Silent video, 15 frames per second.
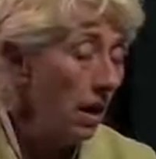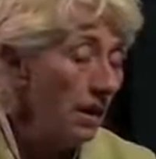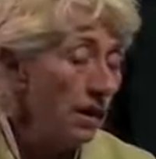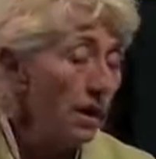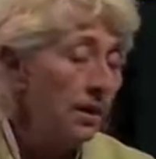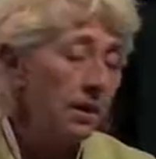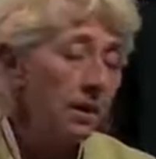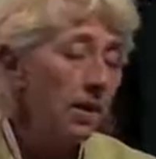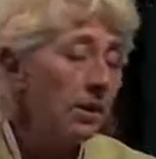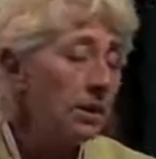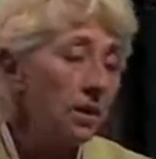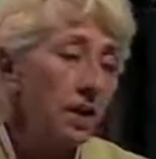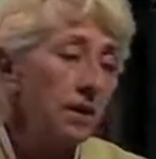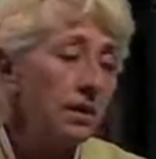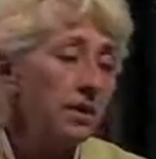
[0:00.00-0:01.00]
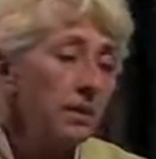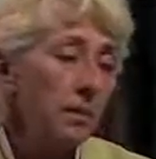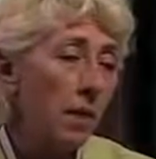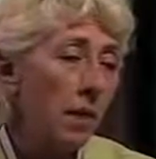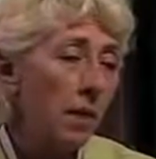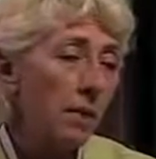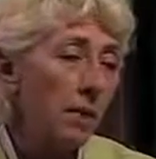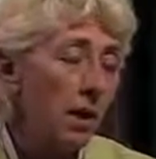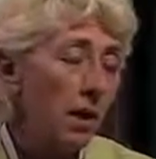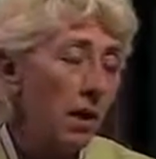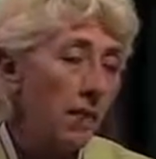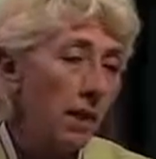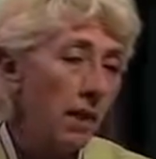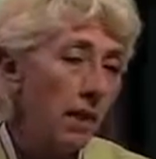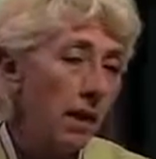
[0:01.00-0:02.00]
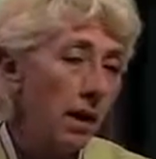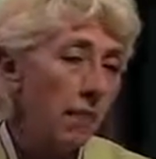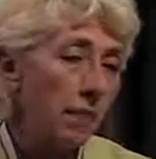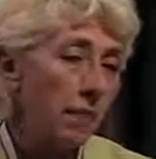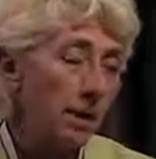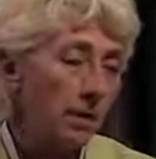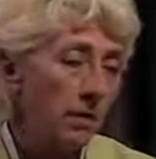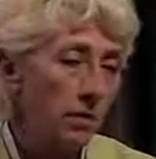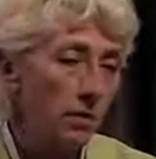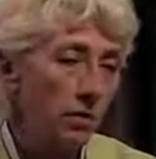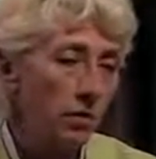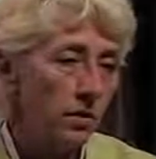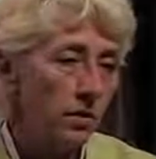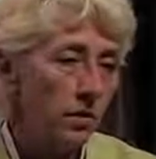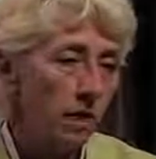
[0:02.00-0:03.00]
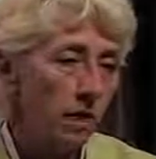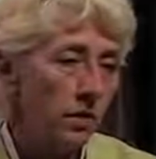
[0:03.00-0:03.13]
That there's lots of debate going on about that because, of course,